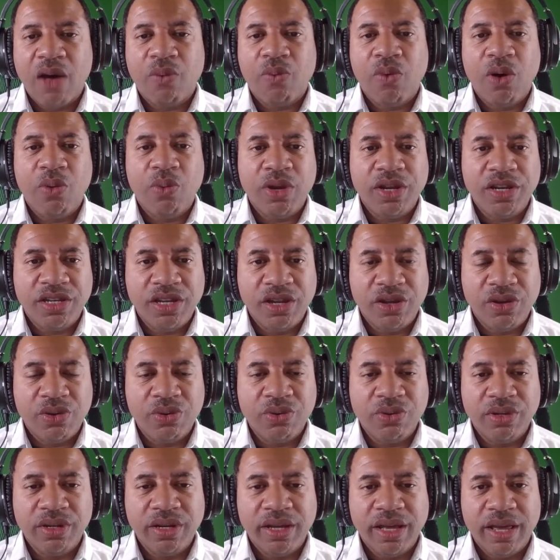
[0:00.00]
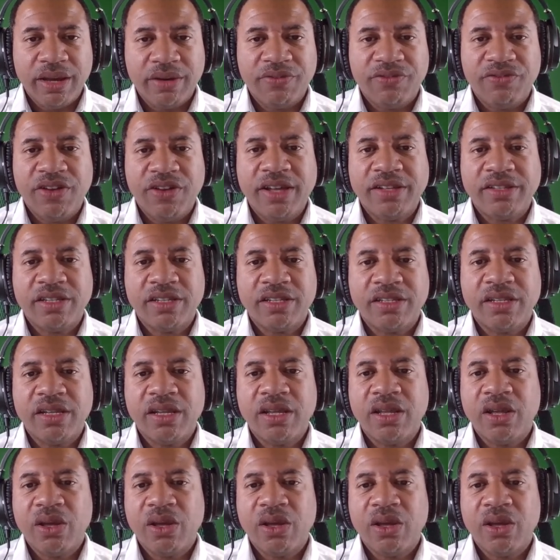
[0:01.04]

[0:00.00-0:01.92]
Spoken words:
what we do interfaces